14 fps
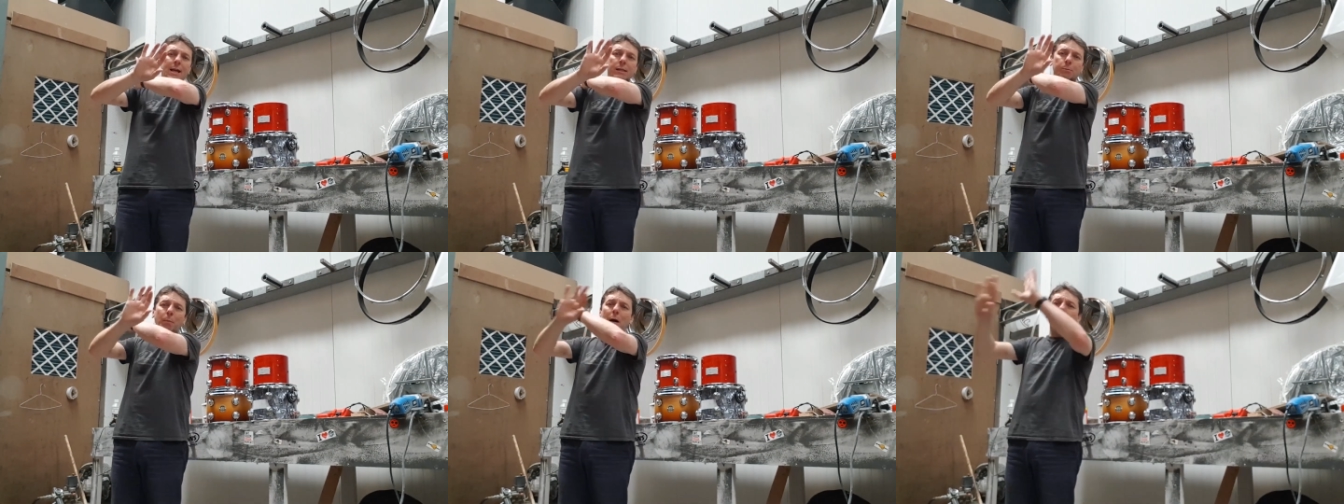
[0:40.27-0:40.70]

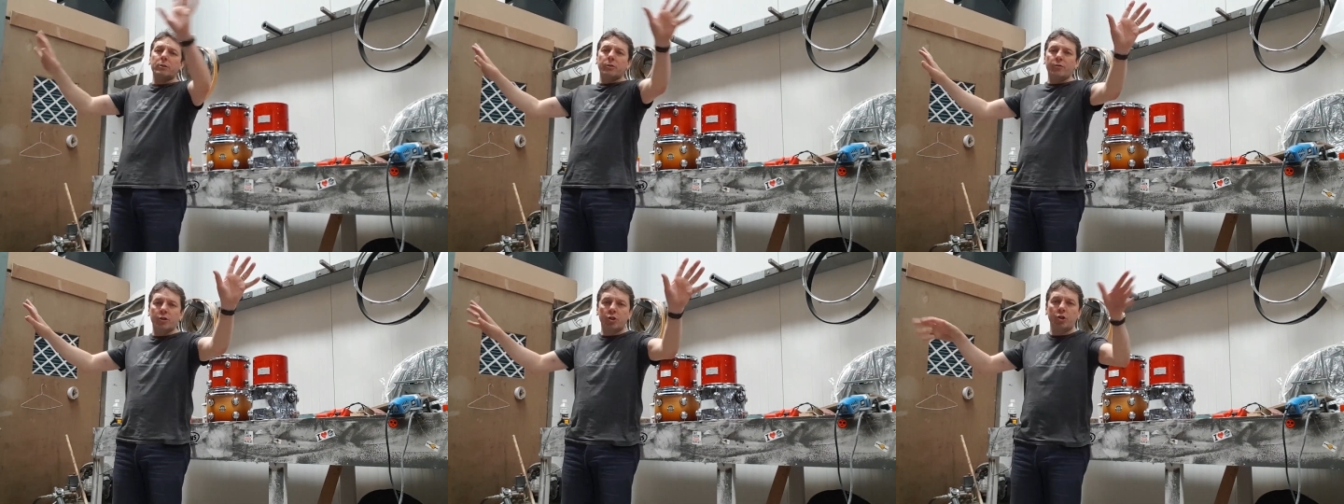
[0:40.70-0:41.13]
It's part
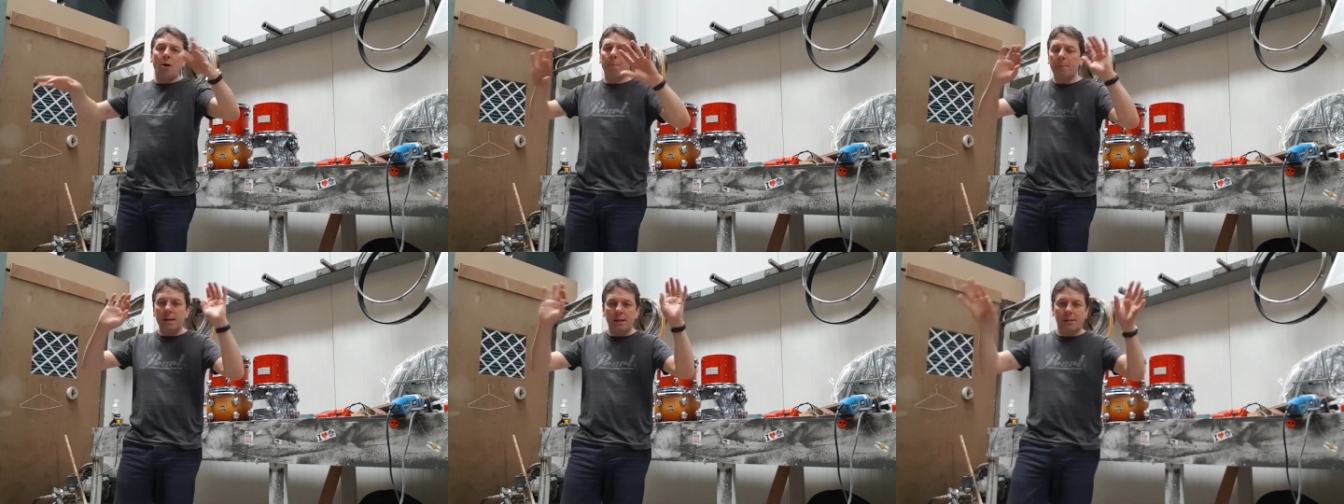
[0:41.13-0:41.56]
of the
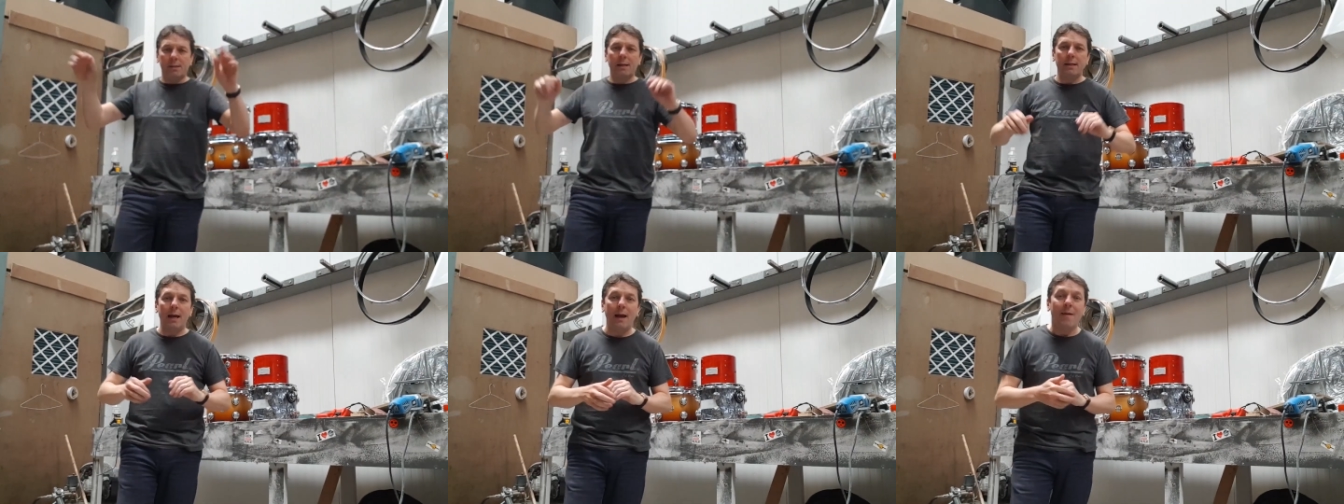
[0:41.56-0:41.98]
shop, it's
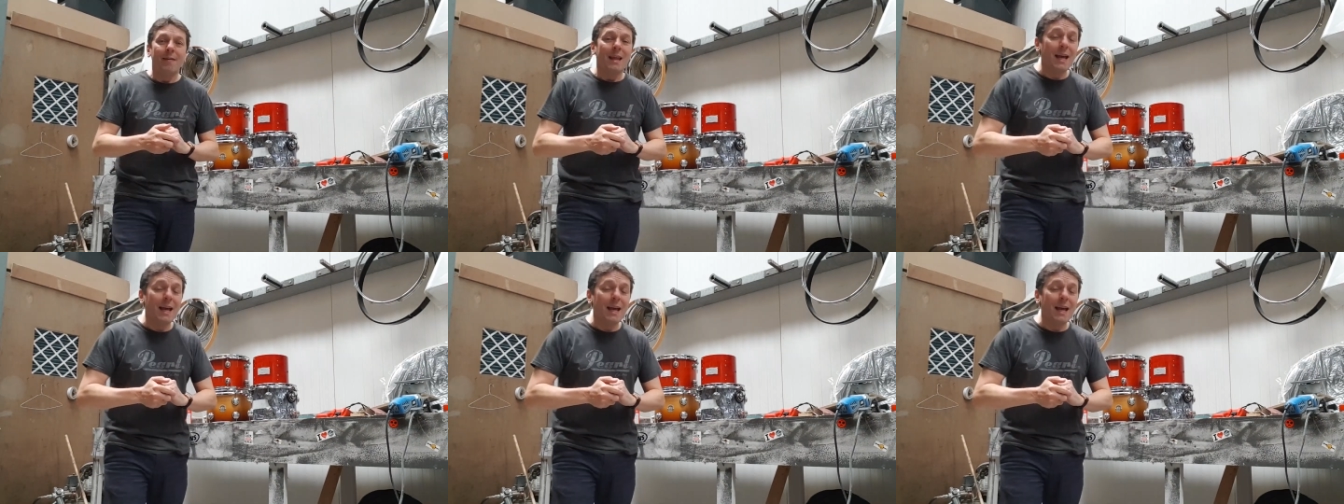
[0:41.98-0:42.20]
in there.